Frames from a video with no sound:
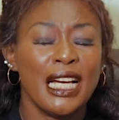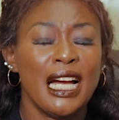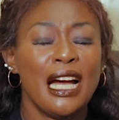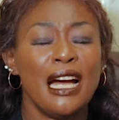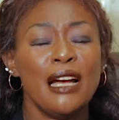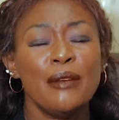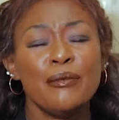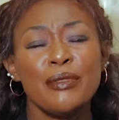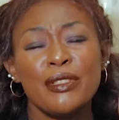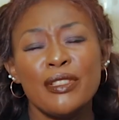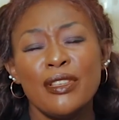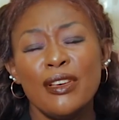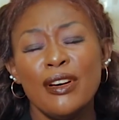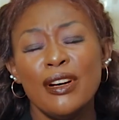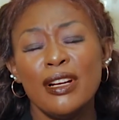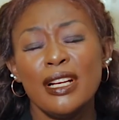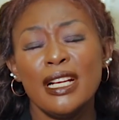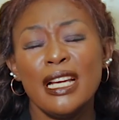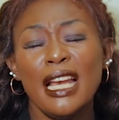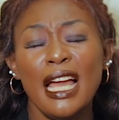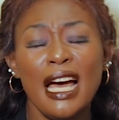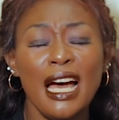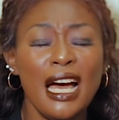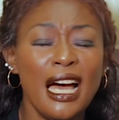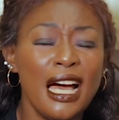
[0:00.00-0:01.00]
I'm so
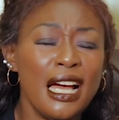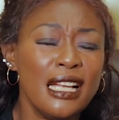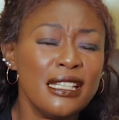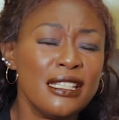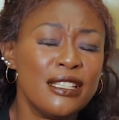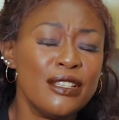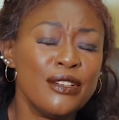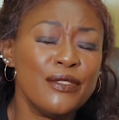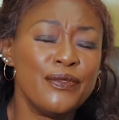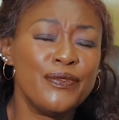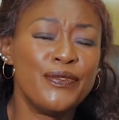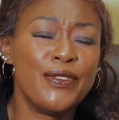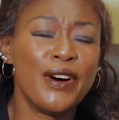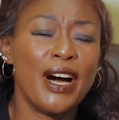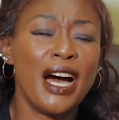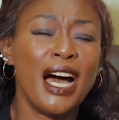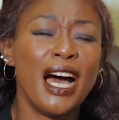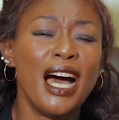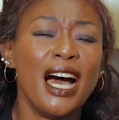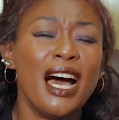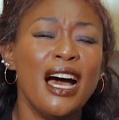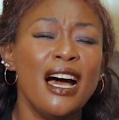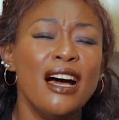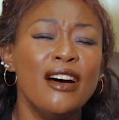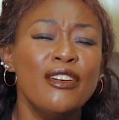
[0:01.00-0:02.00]
glad you
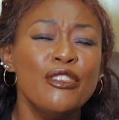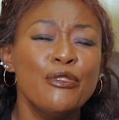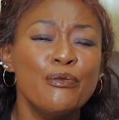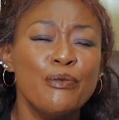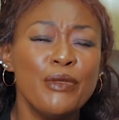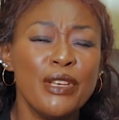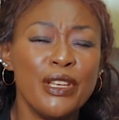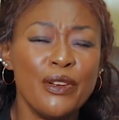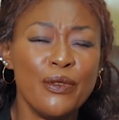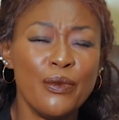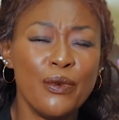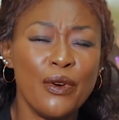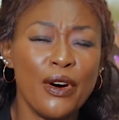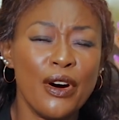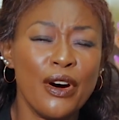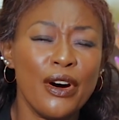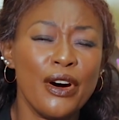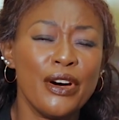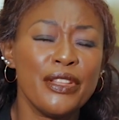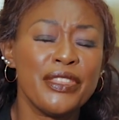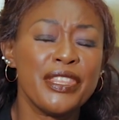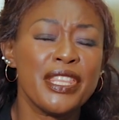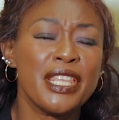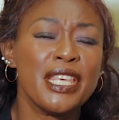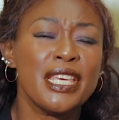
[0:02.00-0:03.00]
found me
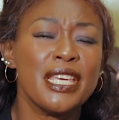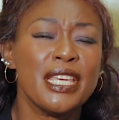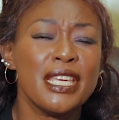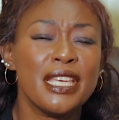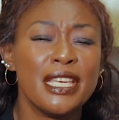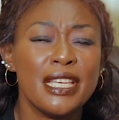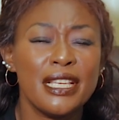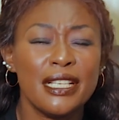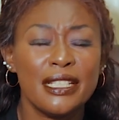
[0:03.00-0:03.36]
worthy.